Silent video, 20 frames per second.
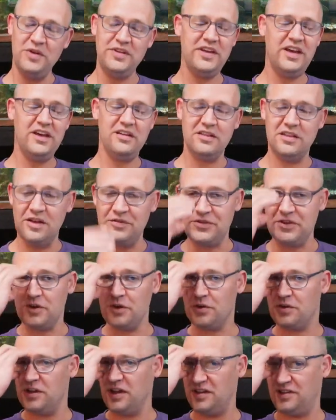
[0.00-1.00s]
One day I'd love
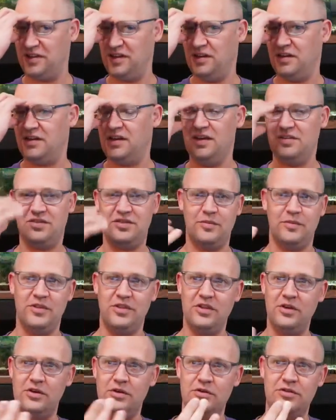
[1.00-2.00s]
to go collecting and get some
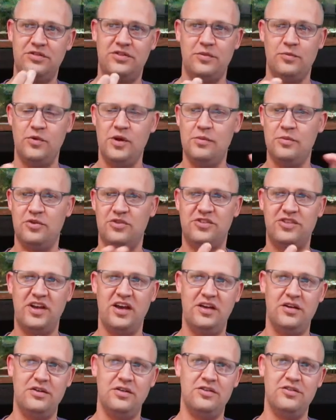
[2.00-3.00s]
of those, some rainbow
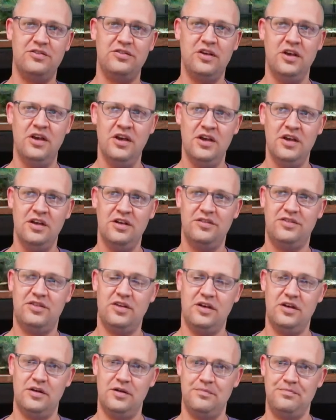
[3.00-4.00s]
shiners,
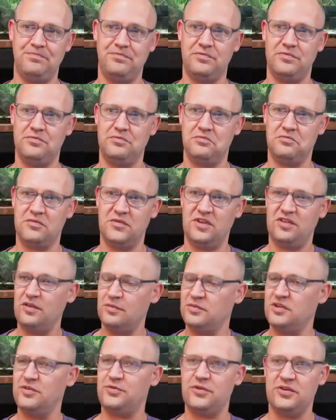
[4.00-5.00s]
some
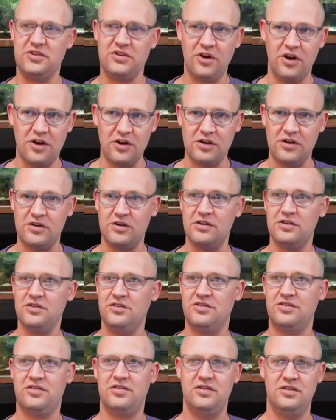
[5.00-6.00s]
different
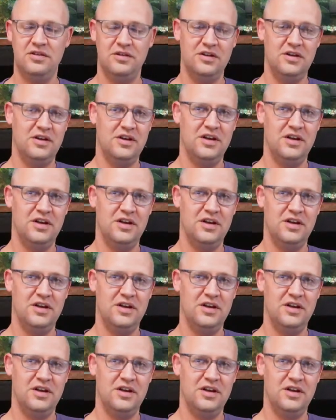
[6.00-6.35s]
darters.